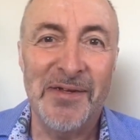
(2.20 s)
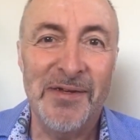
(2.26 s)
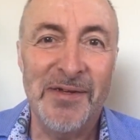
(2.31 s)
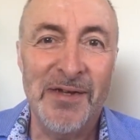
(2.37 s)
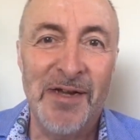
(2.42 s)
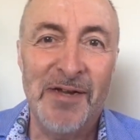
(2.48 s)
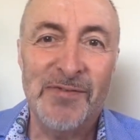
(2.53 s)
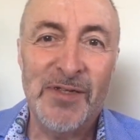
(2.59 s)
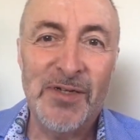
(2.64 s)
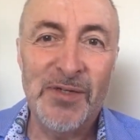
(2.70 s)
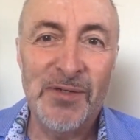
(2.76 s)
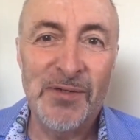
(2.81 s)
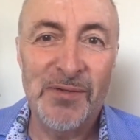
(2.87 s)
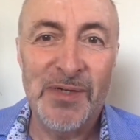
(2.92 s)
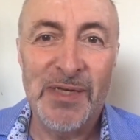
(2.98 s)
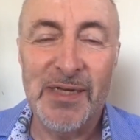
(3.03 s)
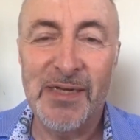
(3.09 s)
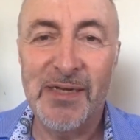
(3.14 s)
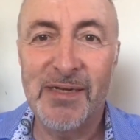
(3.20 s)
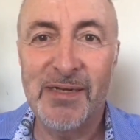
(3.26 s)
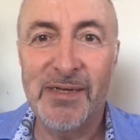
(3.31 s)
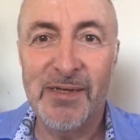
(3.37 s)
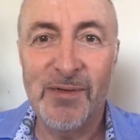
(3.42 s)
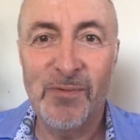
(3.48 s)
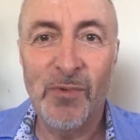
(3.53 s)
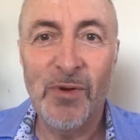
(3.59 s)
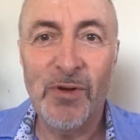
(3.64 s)
Good afternoon.
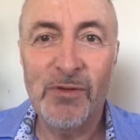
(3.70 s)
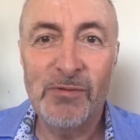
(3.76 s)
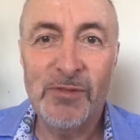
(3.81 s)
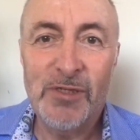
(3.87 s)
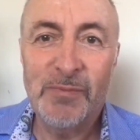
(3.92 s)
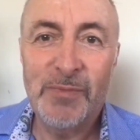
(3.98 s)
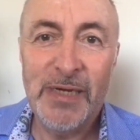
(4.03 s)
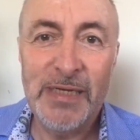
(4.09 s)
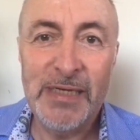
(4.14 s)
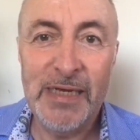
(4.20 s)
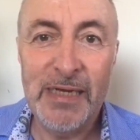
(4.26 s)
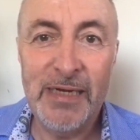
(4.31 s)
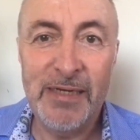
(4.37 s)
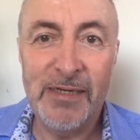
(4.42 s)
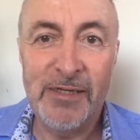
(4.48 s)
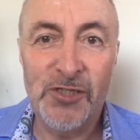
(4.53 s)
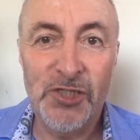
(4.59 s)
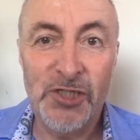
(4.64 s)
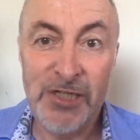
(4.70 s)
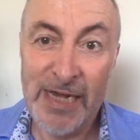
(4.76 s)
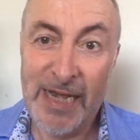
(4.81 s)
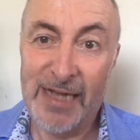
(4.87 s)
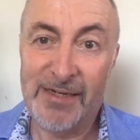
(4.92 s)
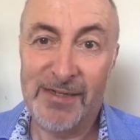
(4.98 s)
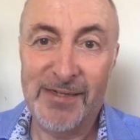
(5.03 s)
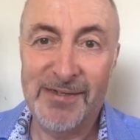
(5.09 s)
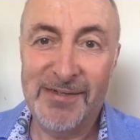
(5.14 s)
Welcome to my daily
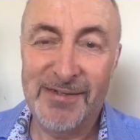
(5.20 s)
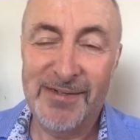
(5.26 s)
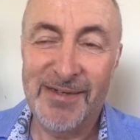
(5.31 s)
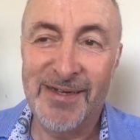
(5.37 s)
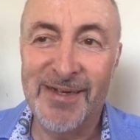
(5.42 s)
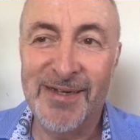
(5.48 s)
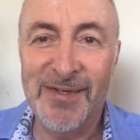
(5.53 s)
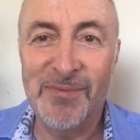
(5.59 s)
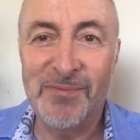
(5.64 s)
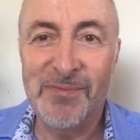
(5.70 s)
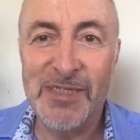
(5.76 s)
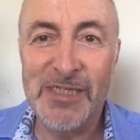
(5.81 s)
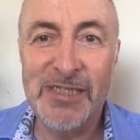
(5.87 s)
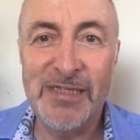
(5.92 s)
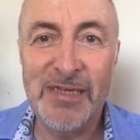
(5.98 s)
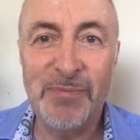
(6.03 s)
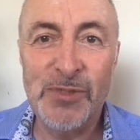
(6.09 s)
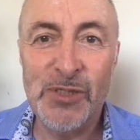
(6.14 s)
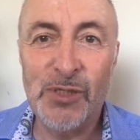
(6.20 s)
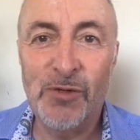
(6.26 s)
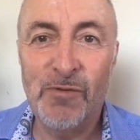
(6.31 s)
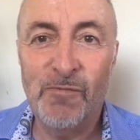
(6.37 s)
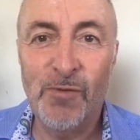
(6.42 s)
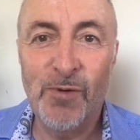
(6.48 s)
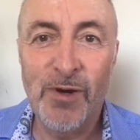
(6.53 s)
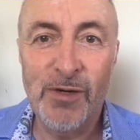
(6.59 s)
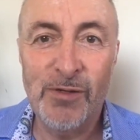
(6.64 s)
chat. Um, this is episode
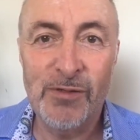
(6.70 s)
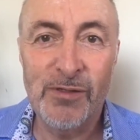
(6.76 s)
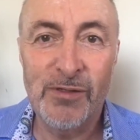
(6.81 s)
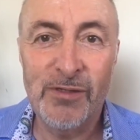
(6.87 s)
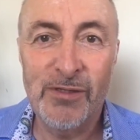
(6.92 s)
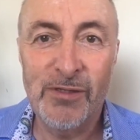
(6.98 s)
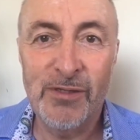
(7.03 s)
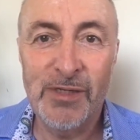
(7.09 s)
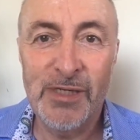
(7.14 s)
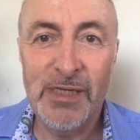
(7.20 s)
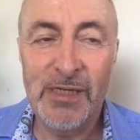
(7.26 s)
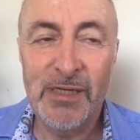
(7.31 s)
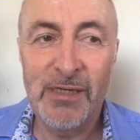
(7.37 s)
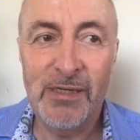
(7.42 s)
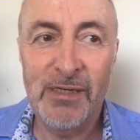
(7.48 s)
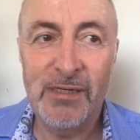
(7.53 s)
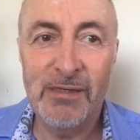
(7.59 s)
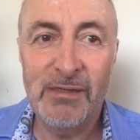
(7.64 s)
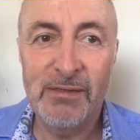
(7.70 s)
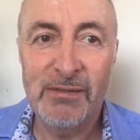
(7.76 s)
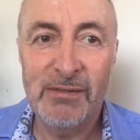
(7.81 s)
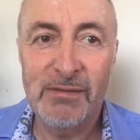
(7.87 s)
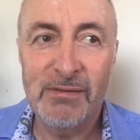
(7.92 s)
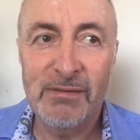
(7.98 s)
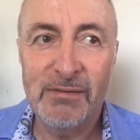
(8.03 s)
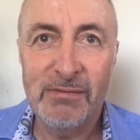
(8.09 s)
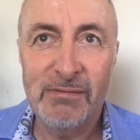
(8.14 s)
four hundred
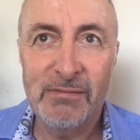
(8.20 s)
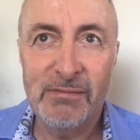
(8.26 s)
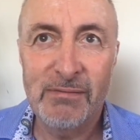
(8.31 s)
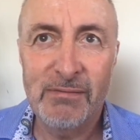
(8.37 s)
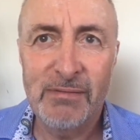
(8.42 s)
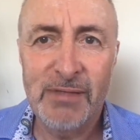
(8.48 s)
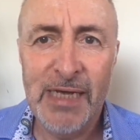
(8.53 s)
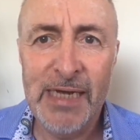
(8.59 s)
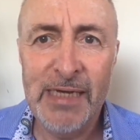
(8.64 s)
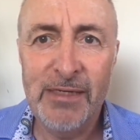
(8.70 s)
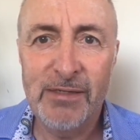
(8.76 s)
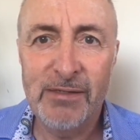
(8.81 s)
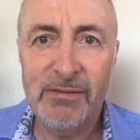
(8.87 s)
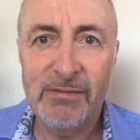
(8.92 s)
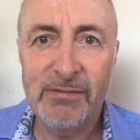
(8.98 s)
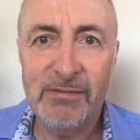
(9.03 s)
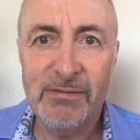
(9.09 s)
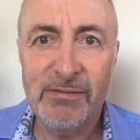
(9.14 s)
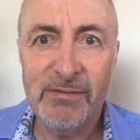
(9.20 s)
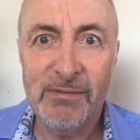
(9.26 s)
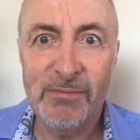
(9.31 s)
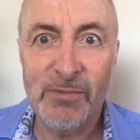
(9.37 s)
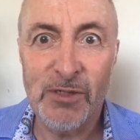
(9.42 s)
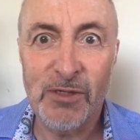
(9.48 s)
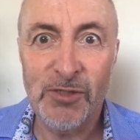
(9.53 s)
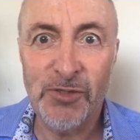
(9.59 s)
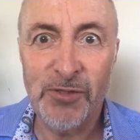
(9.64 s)
thirty-eight.
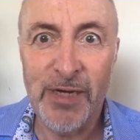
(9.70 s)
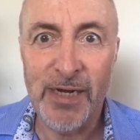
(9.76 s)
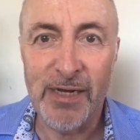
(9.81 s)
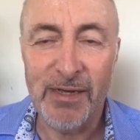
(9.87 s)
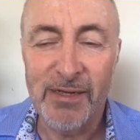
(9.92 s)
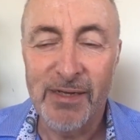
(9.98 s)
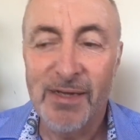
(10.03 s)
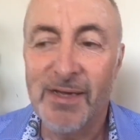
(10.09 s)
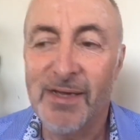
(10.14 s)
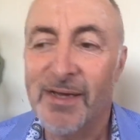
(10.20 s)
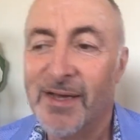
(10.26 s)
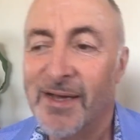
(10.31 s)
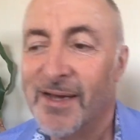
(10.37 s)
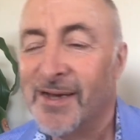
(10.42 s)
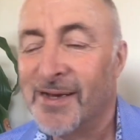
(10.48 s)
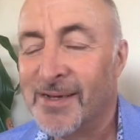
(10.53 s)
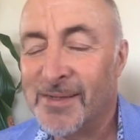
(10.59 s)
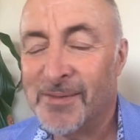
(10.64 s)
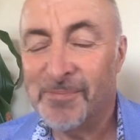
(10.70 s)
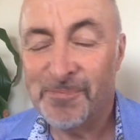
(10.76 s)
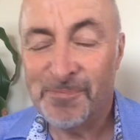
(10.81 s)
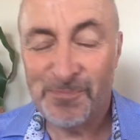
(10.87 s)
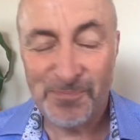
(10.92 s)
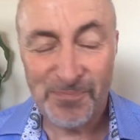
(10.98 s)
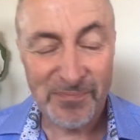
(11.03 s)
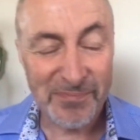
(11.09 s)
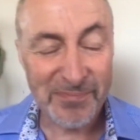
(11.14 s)
Almost lost track. Um,
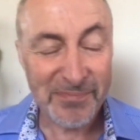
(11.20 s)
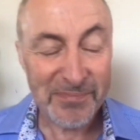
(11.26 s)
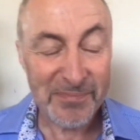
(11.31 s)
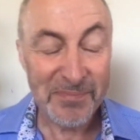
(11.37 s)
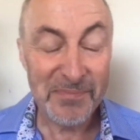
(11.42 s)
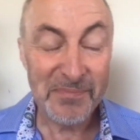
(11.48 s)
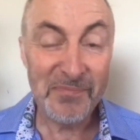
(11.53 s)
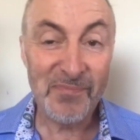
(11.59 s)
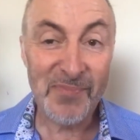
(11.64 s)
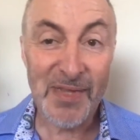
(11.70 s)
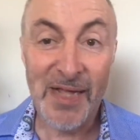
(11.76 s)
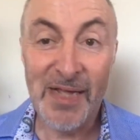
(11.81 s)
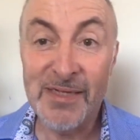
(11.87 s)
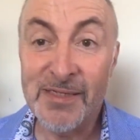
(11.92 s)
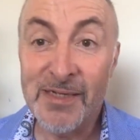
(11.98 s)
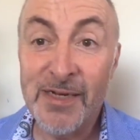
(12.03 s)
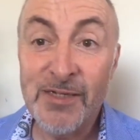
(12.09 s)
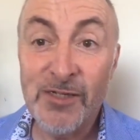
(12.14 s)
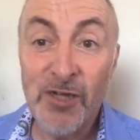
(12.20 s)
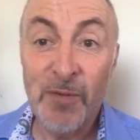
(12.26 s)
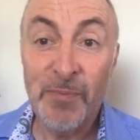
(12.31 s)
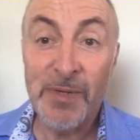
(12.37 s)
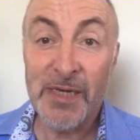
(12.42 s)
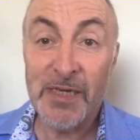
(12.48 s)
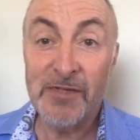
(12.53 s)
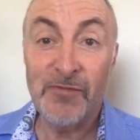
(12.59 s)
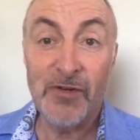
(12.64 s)
and today's
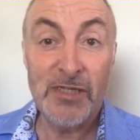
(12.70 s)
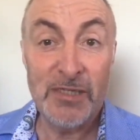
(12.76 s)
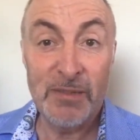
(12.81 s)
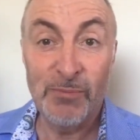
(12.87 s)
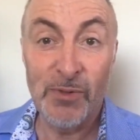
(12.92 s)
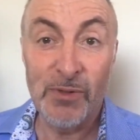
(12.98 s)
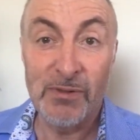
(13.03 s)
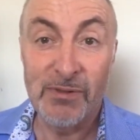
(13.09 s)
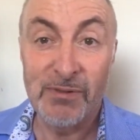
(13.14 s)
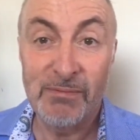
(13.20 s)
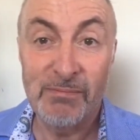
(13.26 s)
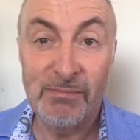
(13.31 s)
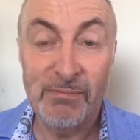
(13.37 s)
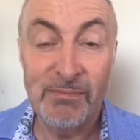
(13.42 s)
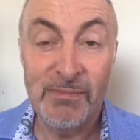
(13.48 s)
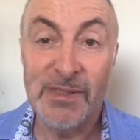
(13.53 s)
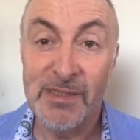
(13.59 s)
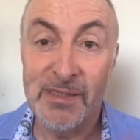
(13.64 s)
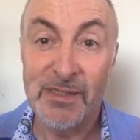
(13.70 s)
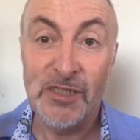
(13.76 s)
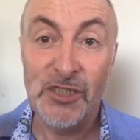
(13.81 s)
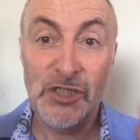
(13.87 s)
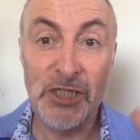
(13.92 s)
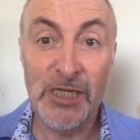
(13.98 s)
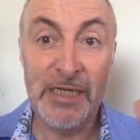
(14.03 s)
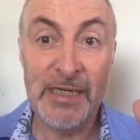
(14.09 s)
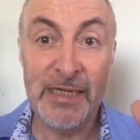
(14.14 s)
topic is very simple.
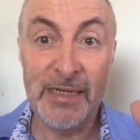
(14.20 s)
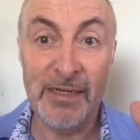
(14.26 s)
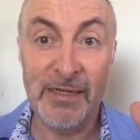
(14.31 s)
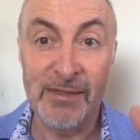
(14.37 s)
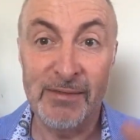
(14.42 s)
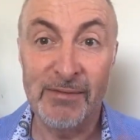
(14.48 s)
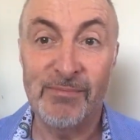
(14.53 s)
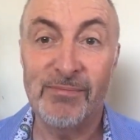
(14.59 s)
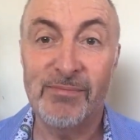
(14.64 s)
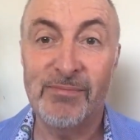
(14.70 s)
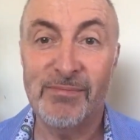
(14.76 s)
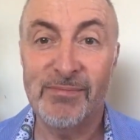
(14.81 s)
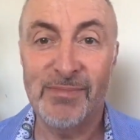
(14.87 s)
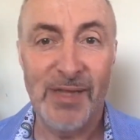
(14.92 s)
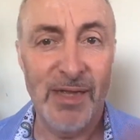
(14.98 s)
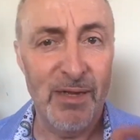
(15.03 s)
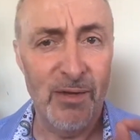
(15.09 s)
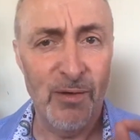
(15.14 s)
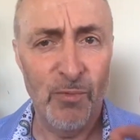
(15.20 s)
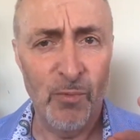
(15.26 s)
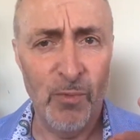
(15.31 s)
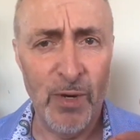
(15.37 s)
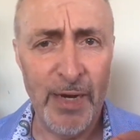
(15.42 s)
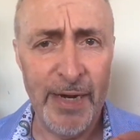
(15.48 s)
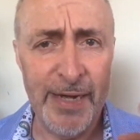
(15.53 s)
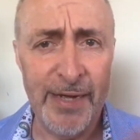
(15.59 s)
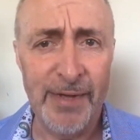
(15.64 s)
Cheating.
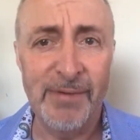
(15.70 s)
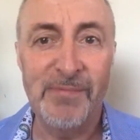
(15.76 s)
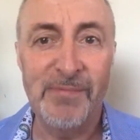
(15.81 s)
Why?